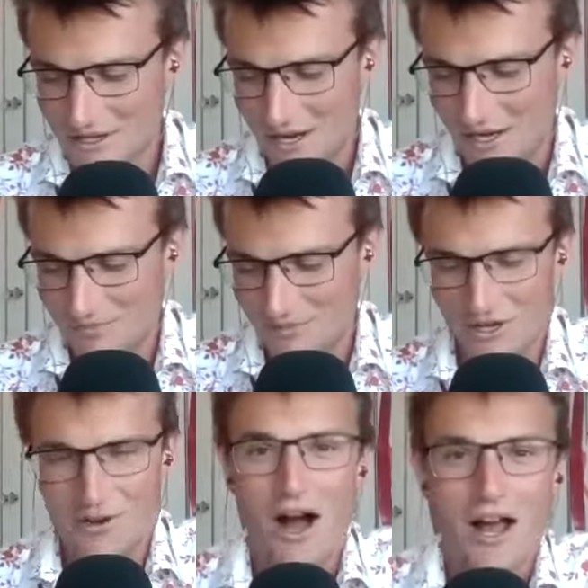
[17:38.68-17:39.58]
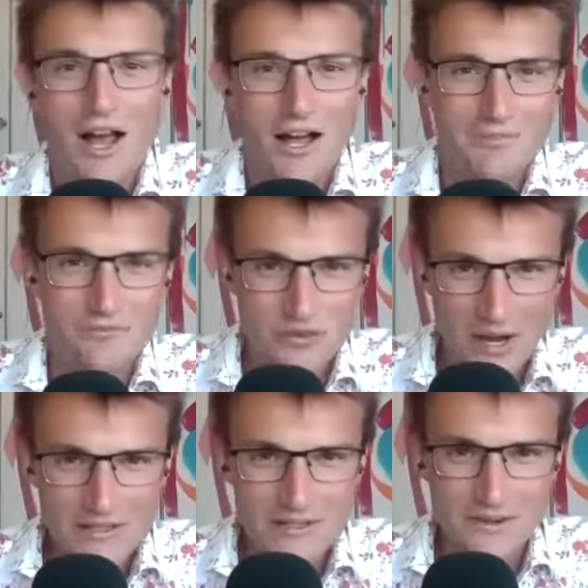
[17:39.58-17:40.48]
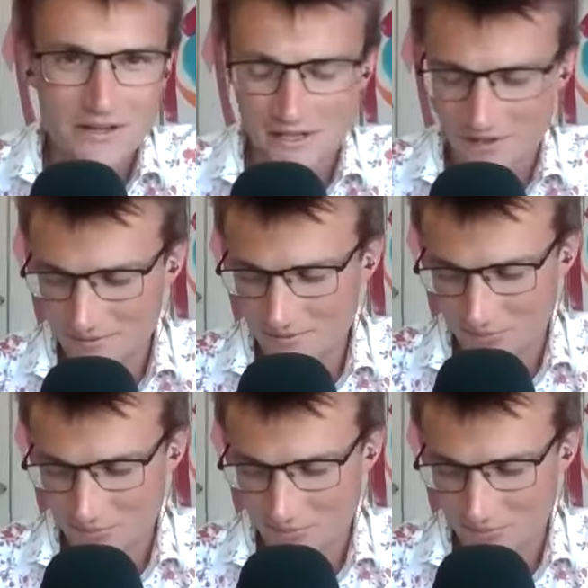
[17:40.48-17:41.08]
um, you know, I, am relatively,